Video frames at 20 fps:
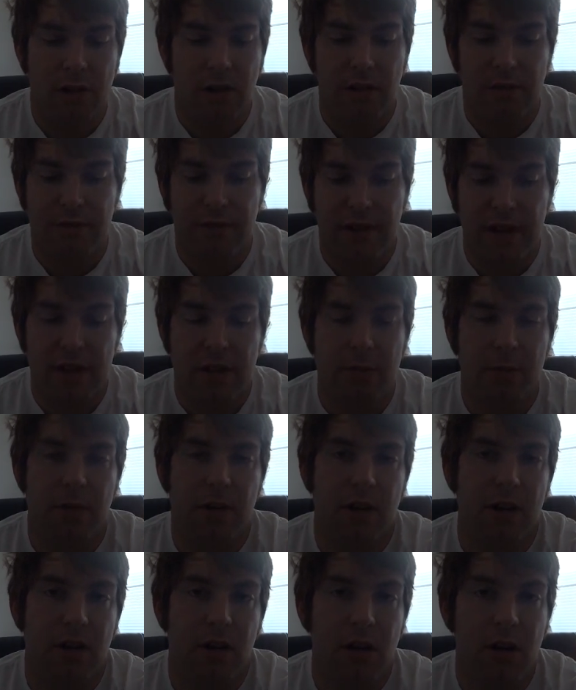on
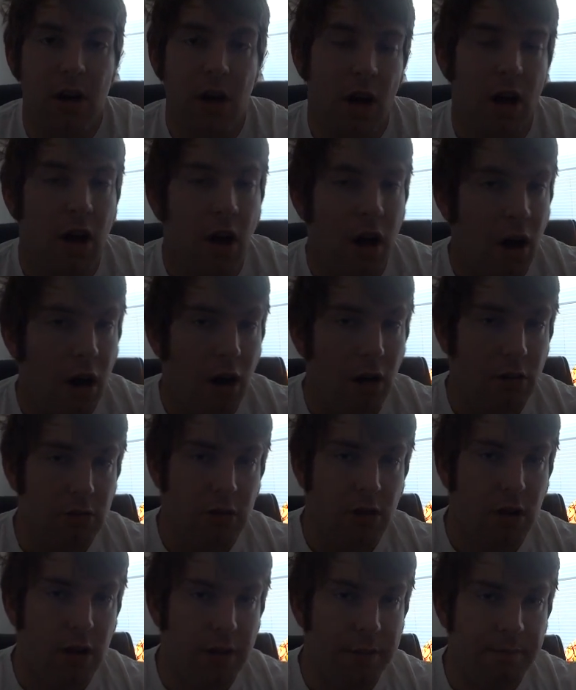Facebook, all
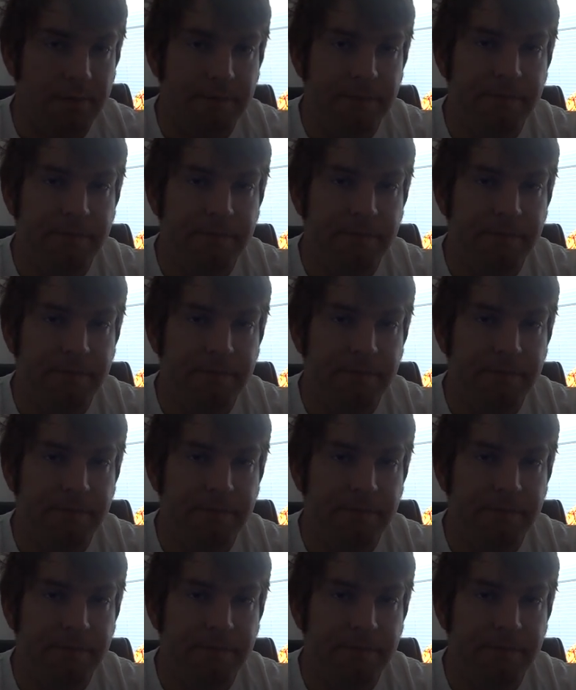gone.